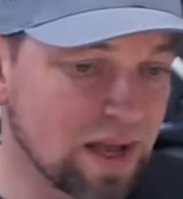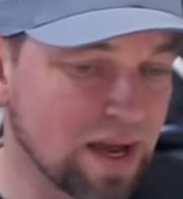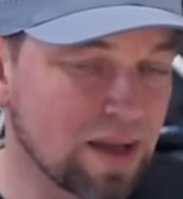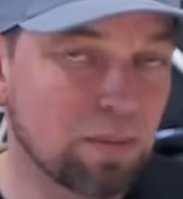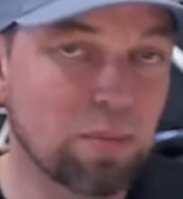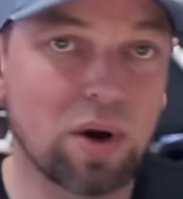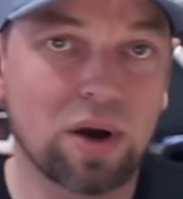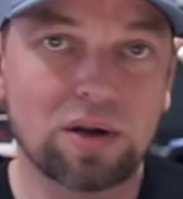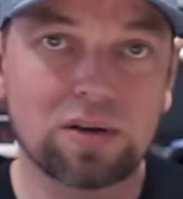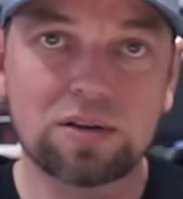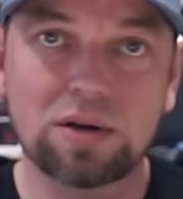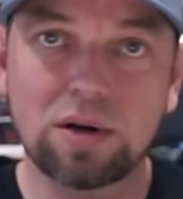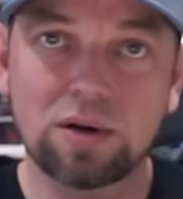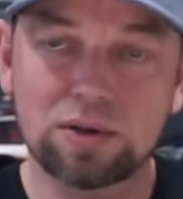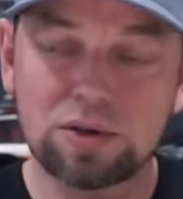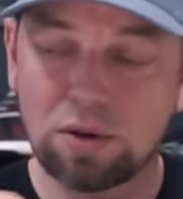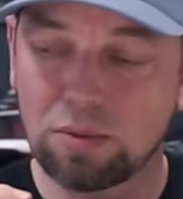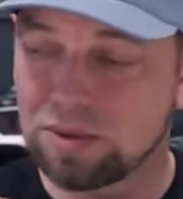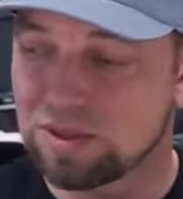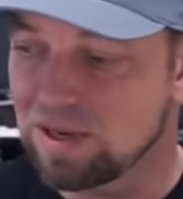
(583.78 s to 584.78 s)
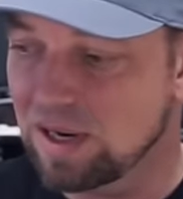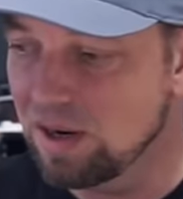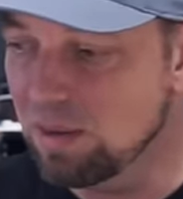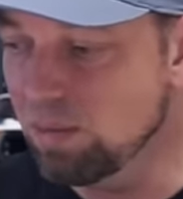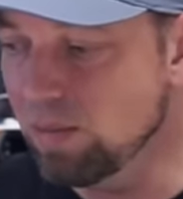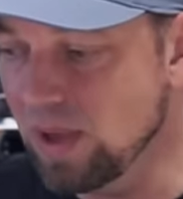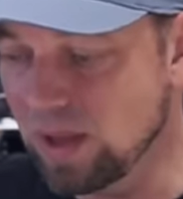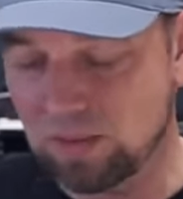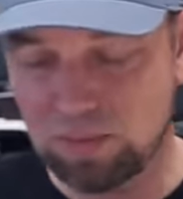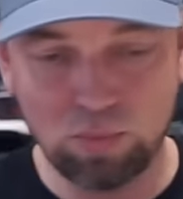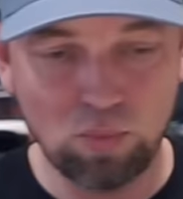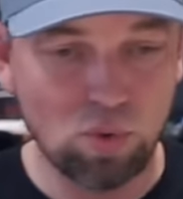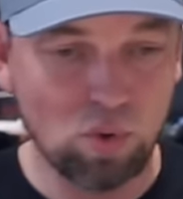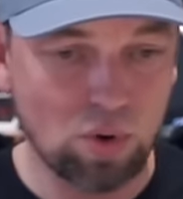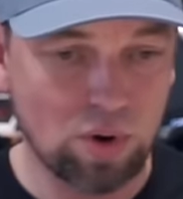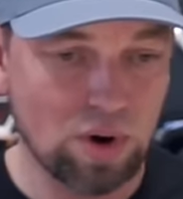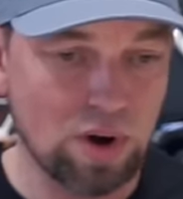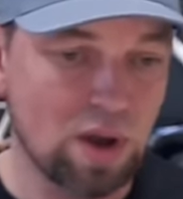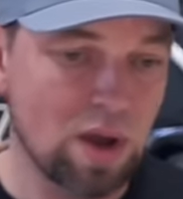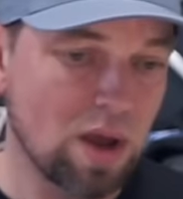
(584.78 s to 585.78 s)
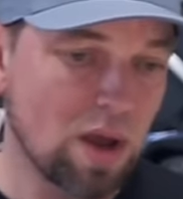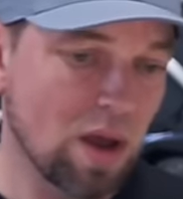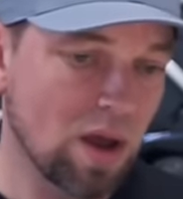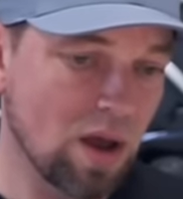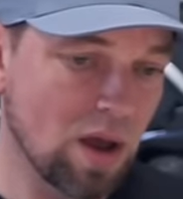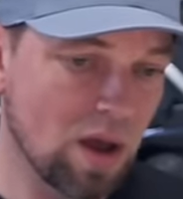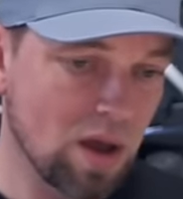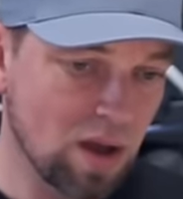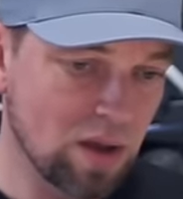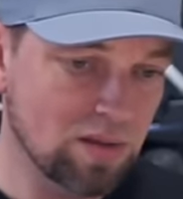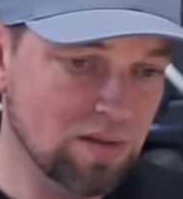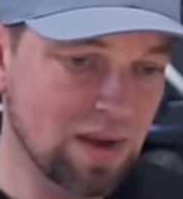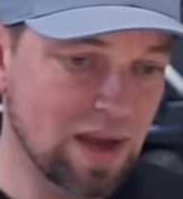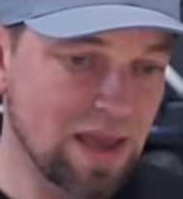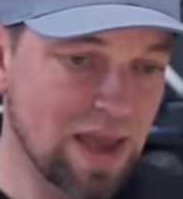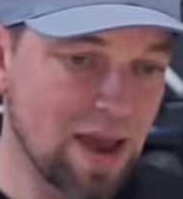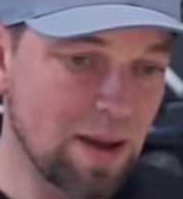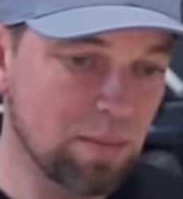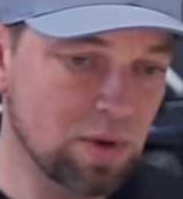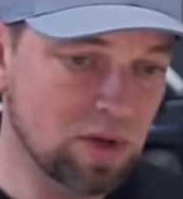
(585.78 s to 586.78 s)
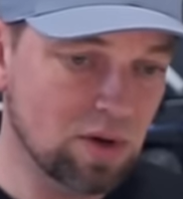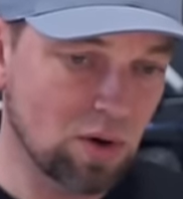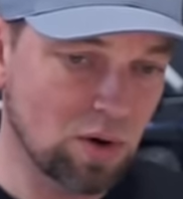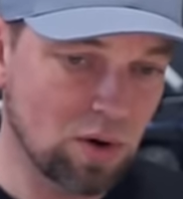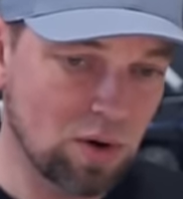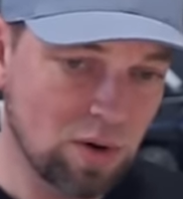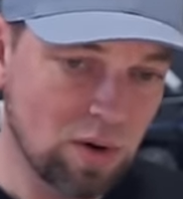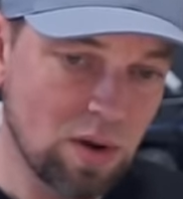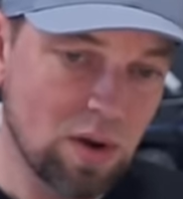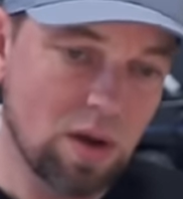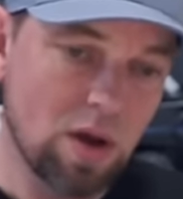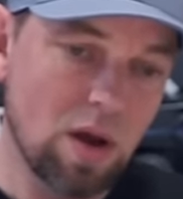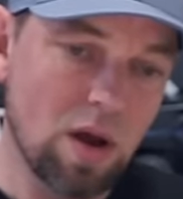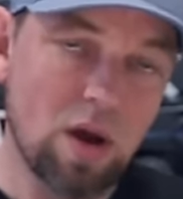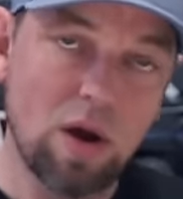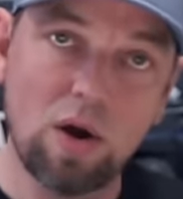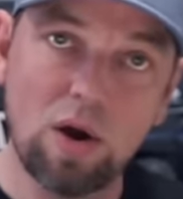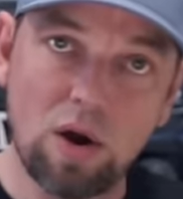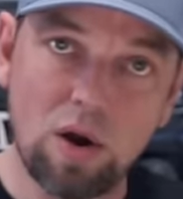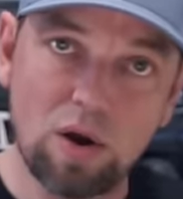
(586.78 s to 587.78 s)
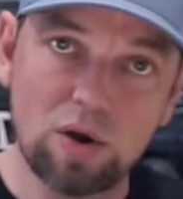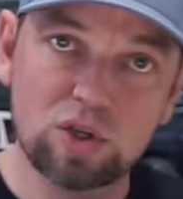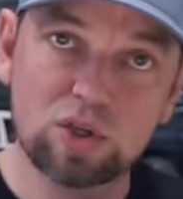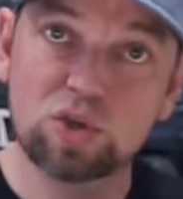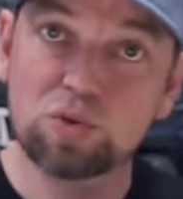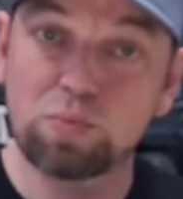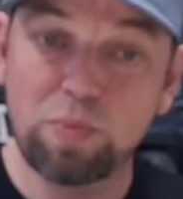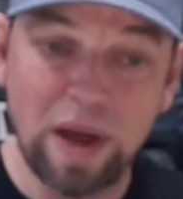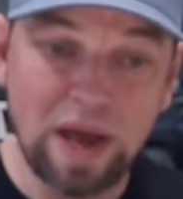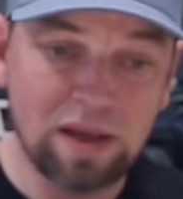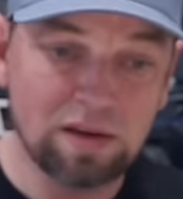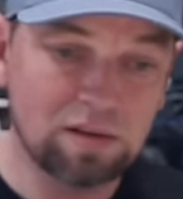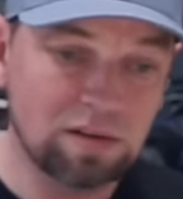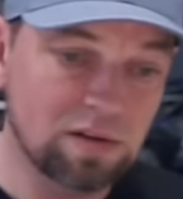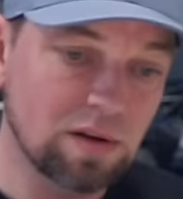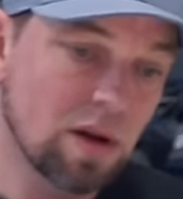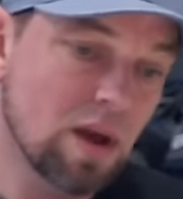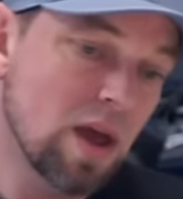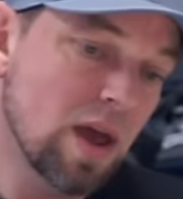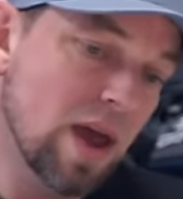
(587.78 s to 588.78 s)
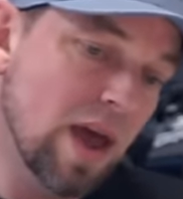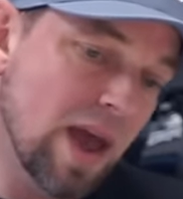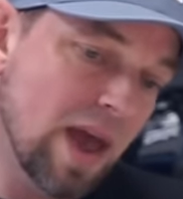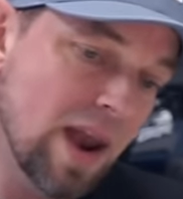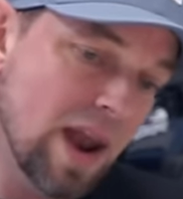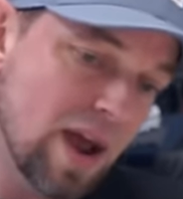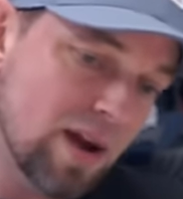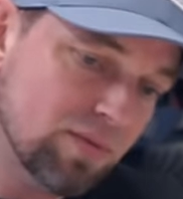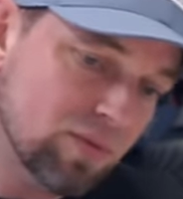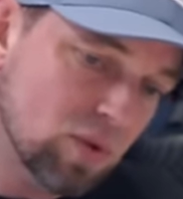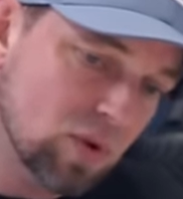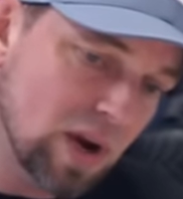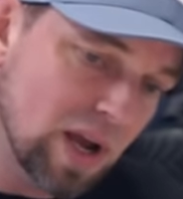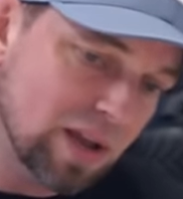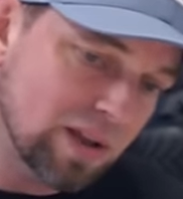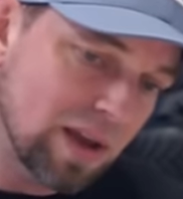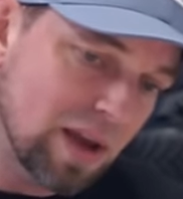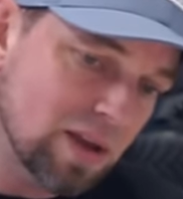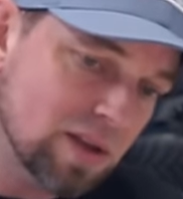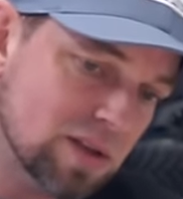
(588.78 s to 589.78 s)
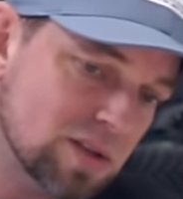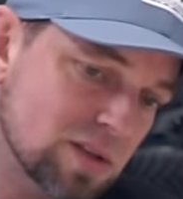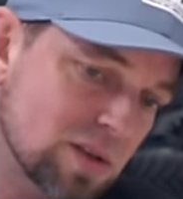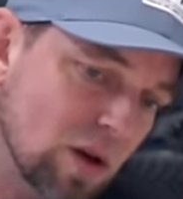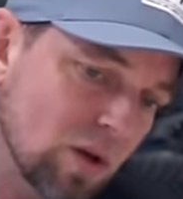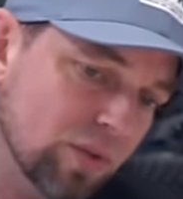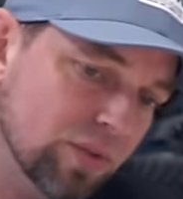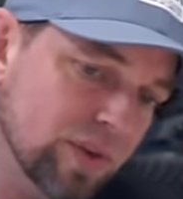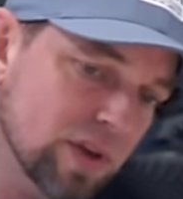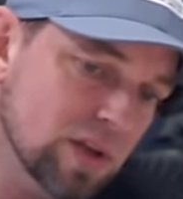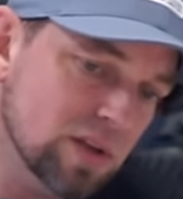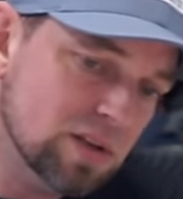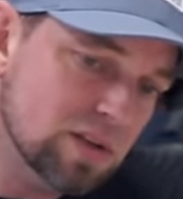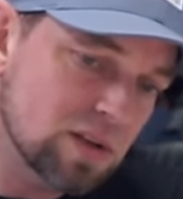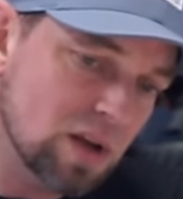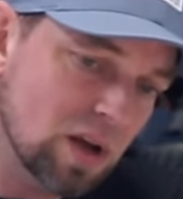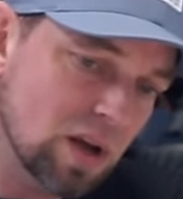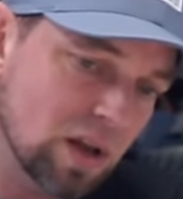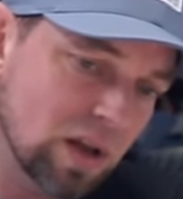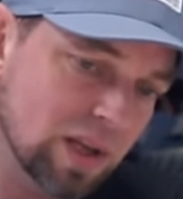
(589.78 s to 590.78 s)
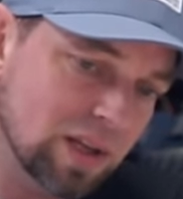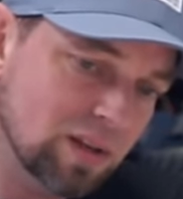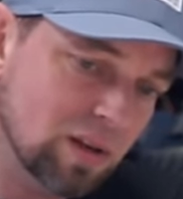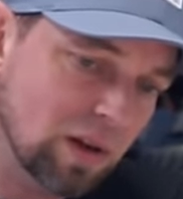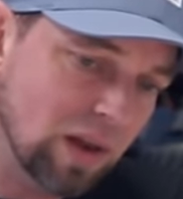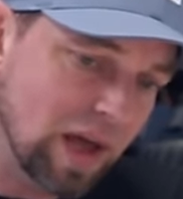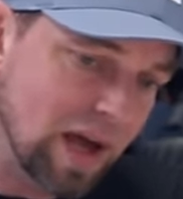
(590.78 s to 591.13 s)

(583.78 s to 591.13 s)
light buckets, and also a tiny bit more diameter space. And after that, I installed these little